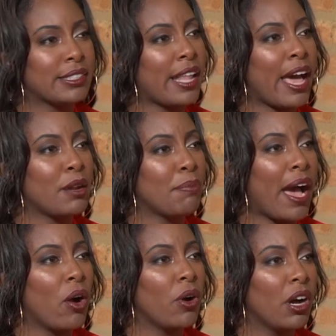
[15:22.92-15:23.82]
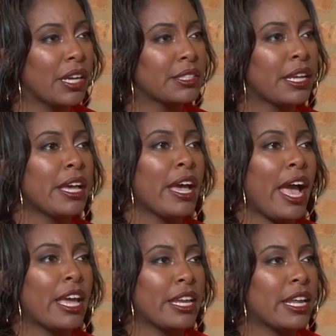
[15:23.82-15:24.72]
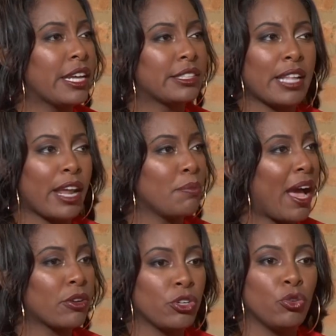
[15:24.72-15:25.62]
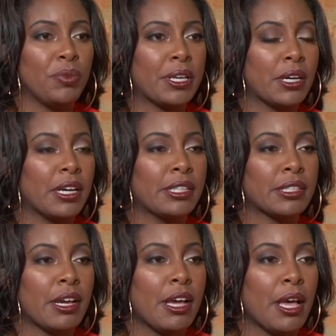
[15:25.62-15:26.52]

it's not about us and it's not about you, because